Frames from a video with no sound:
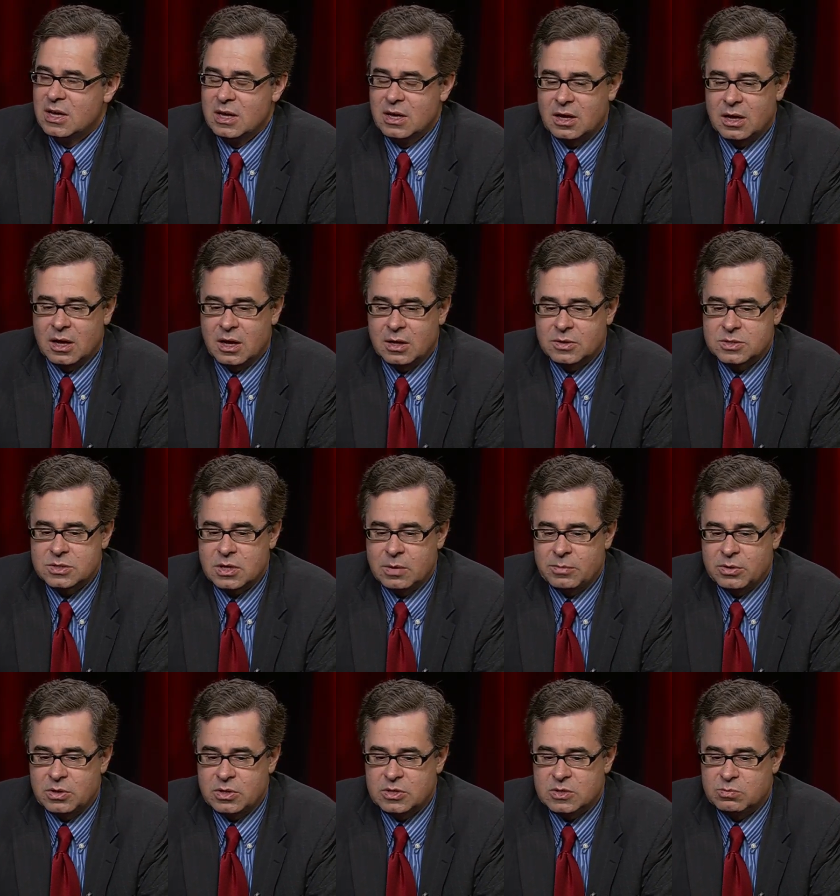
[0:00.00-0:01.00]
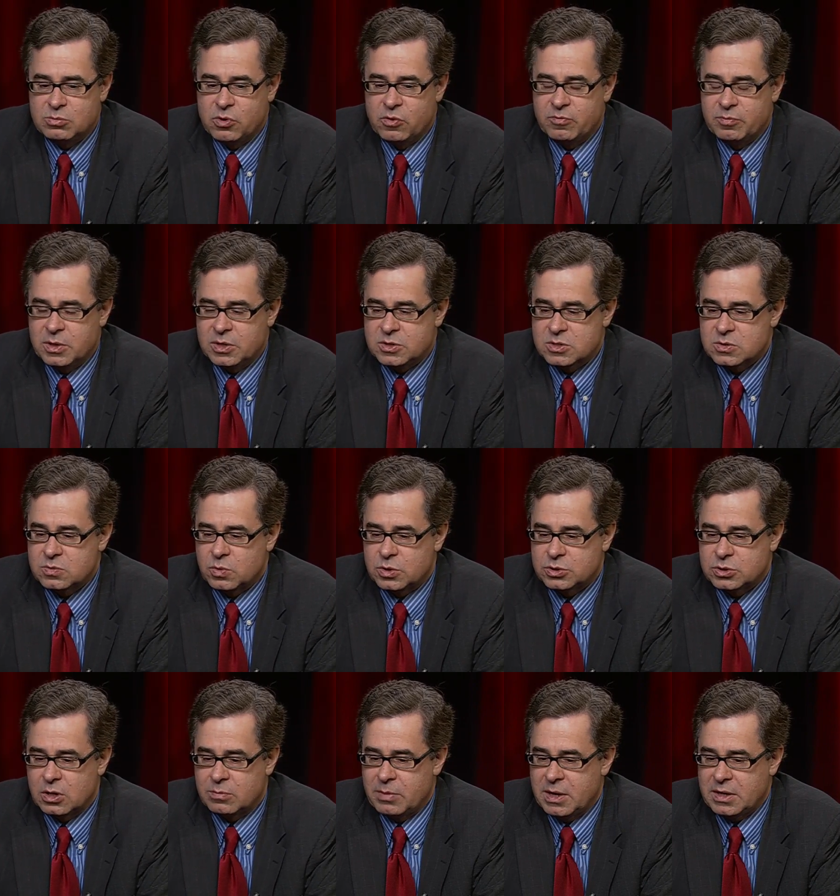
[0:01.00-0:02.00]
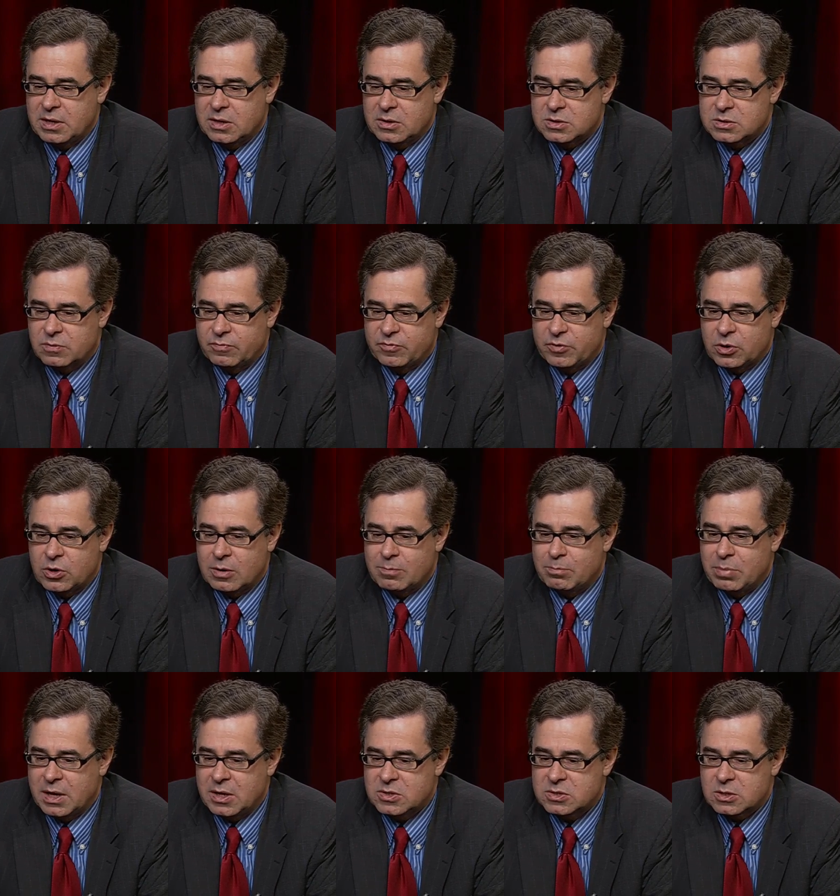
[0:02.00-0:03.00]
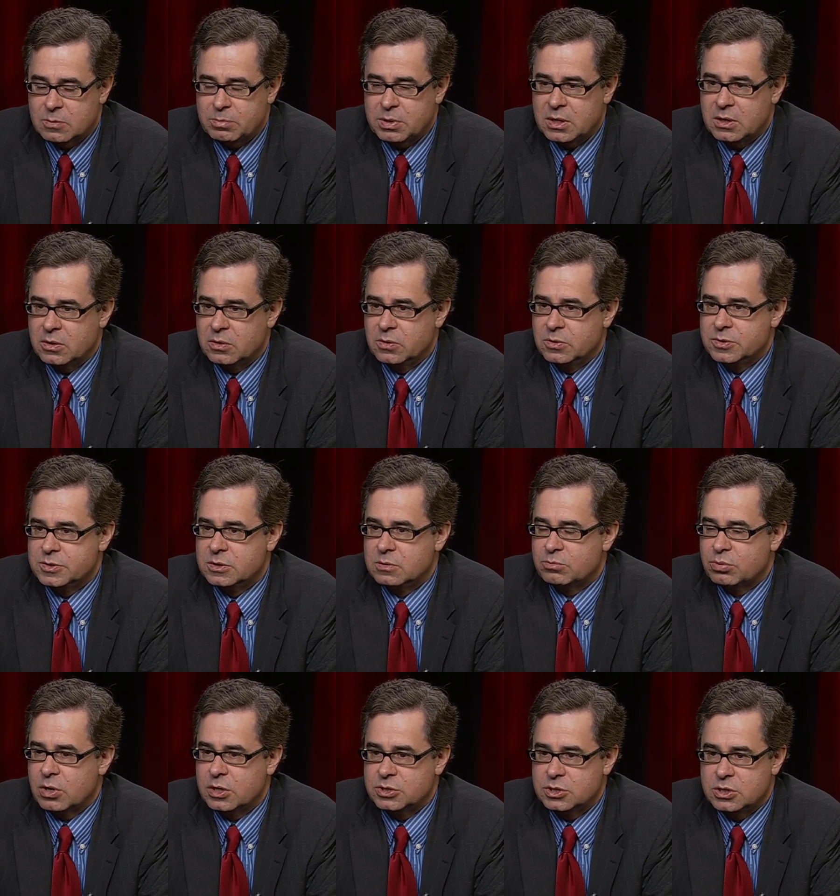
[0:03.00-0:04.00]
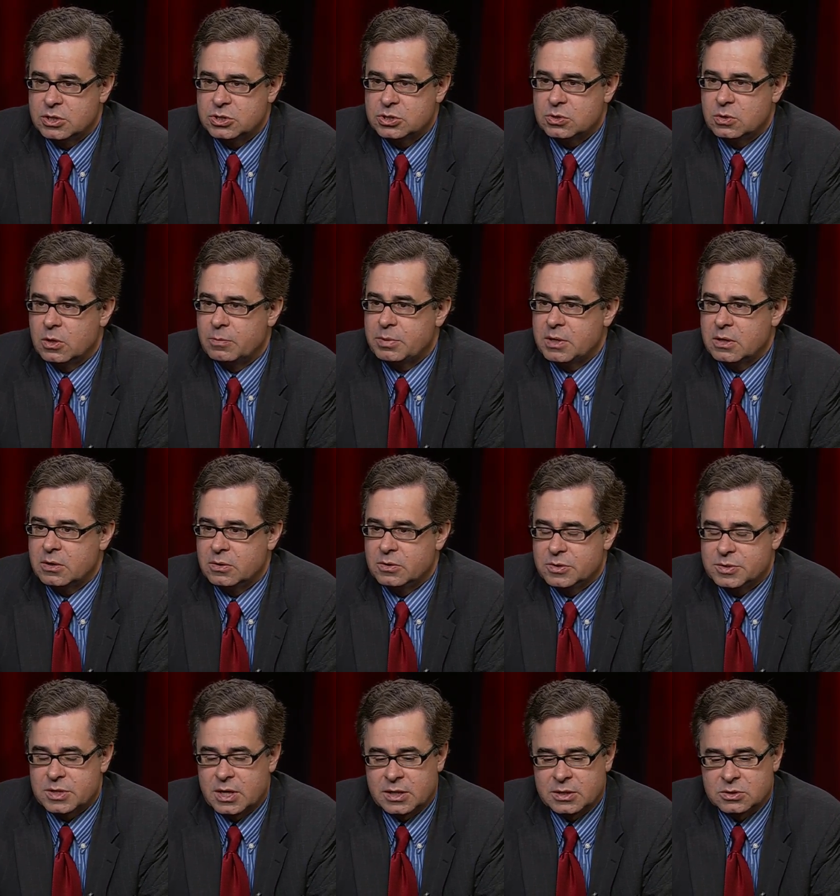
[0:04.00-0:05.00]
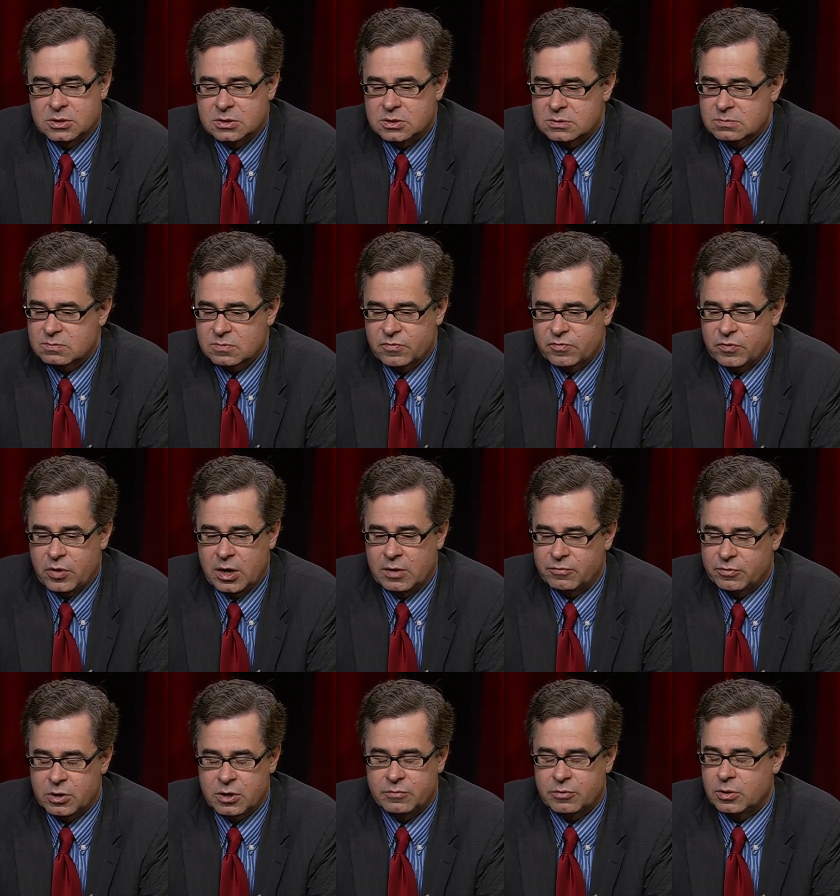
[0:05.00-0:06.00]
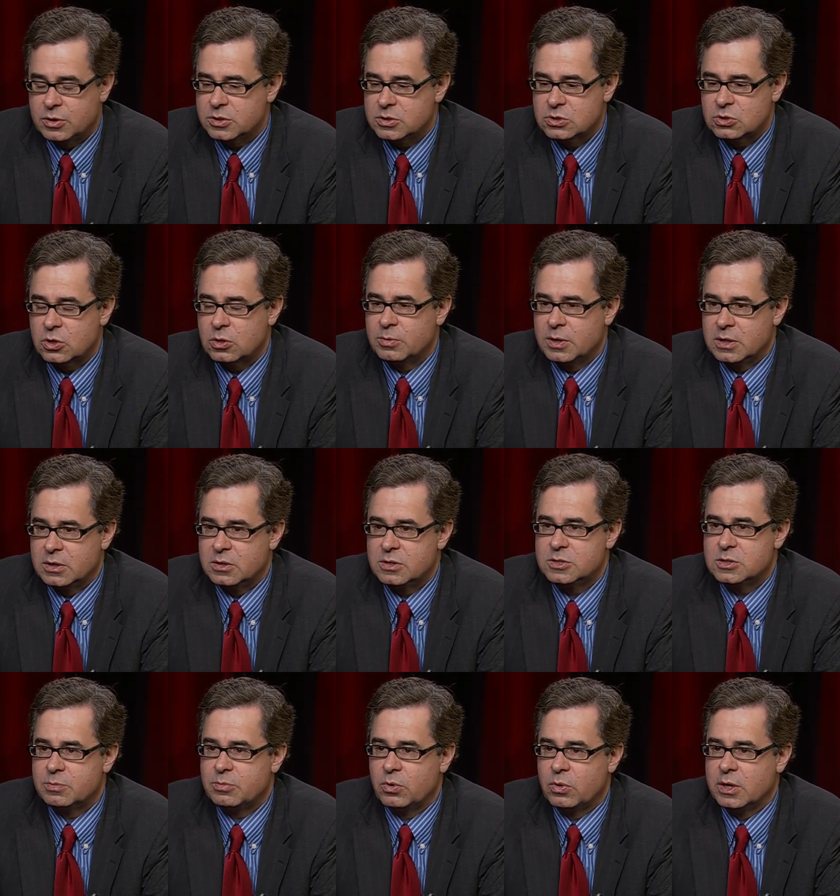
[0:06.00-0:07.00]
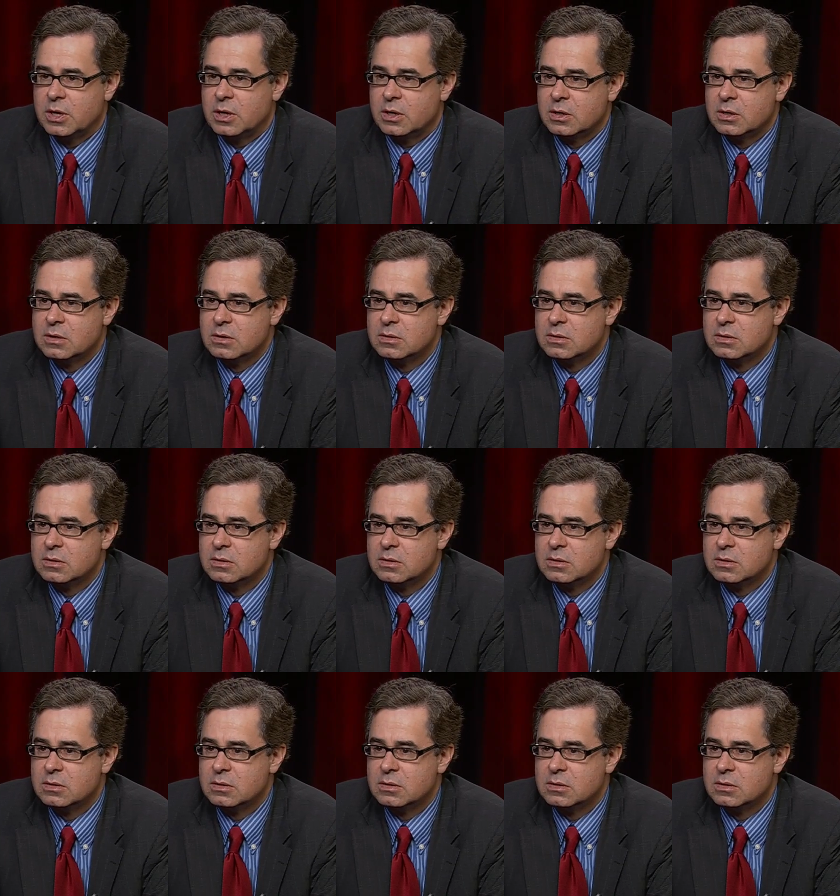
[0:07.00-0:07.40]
uh, some of these movements, which are making some very base appeals and prejudicial appeals, I just find very, very disturbing and disappointing.